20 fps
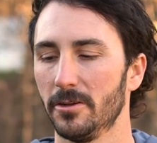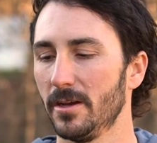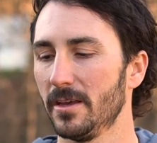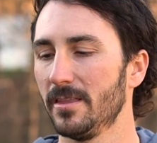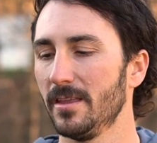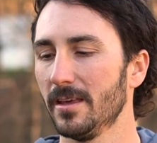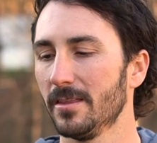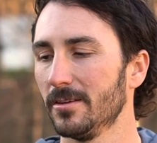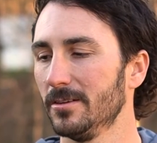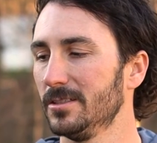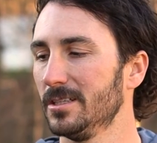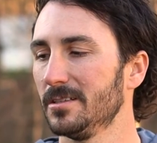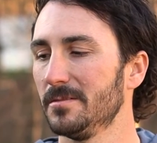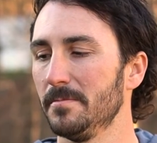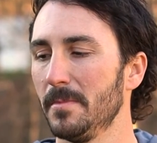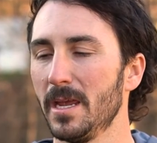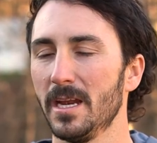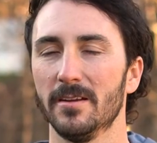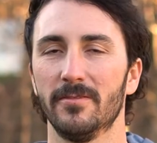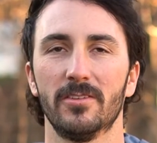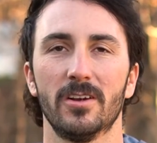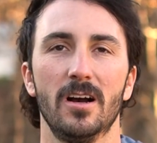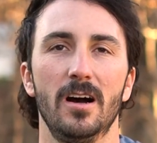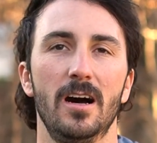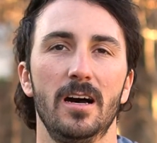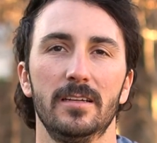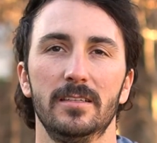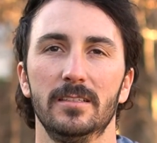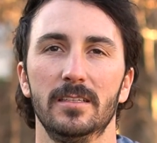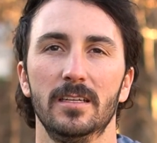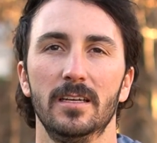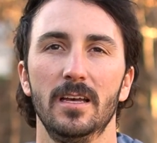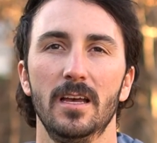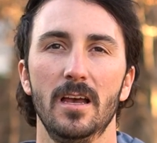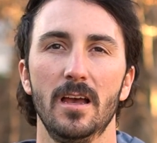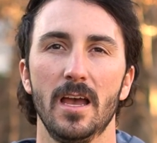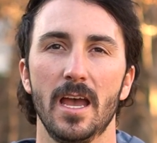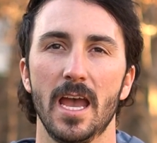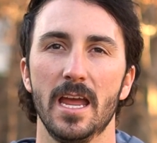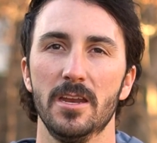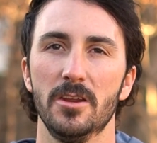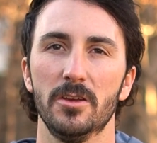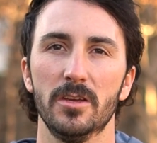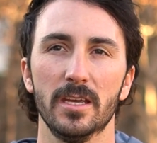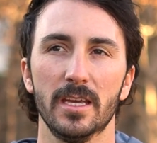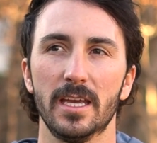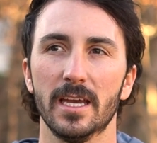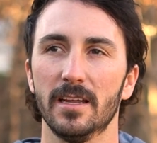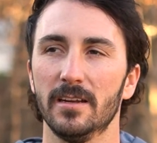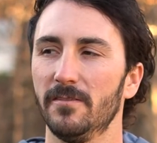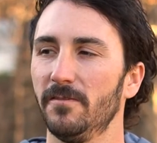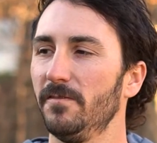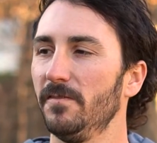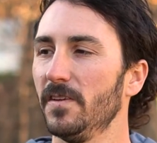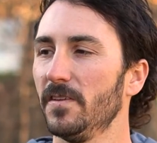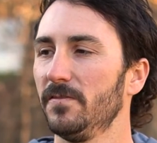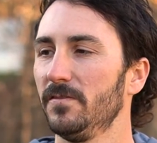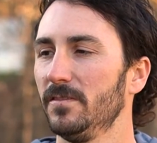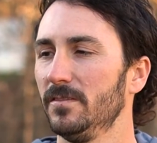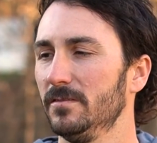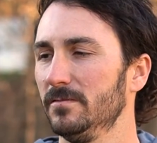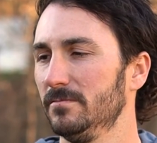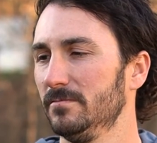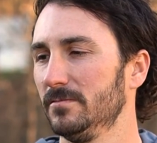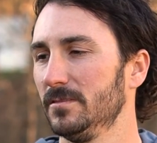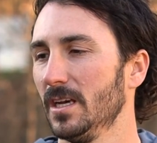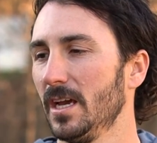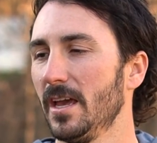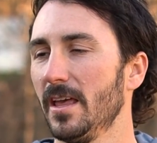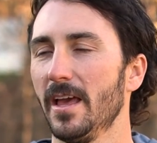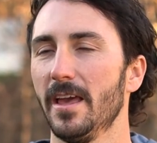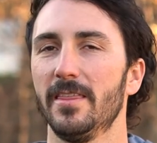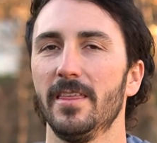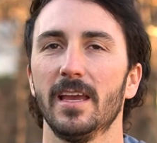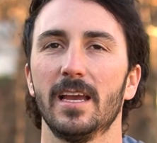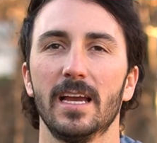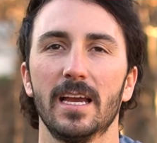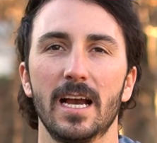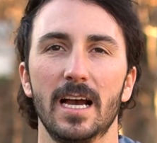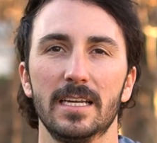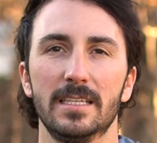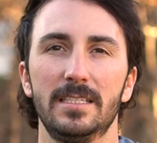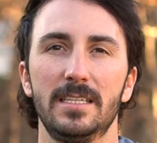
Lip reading: I think they're just made of cotton, and you can get I think I got